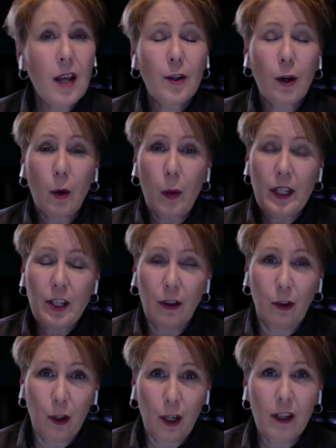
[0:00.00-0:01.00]
You're going to
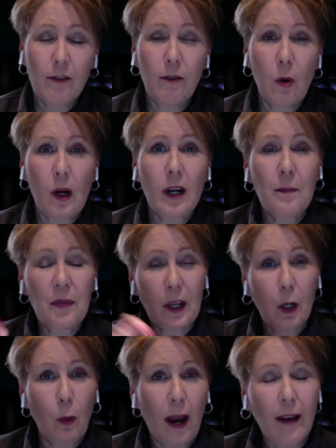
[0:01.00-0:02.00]
look for the
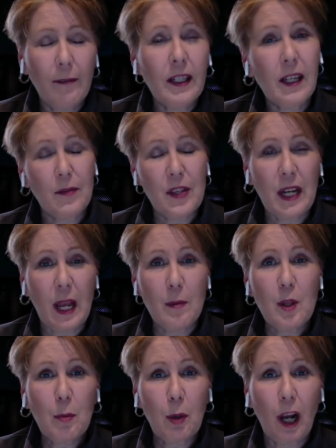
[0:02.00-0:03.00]
graphic of the name
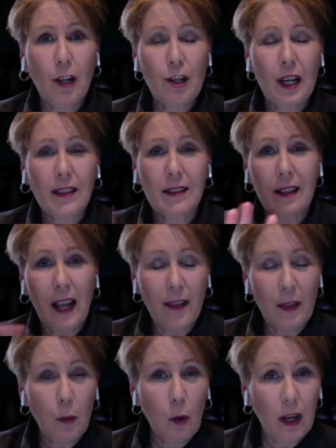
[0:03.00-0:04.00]
of the project,
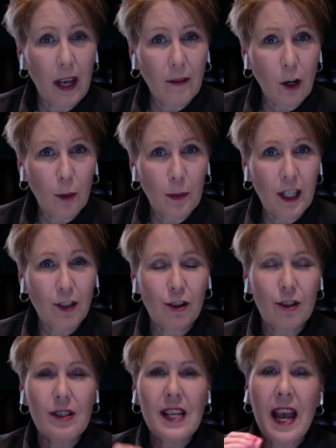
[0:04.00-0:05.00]
and then we'll have our
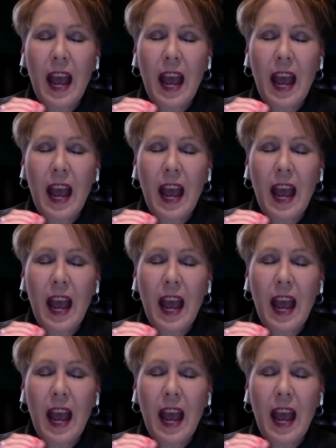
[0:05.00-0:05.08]
pictures,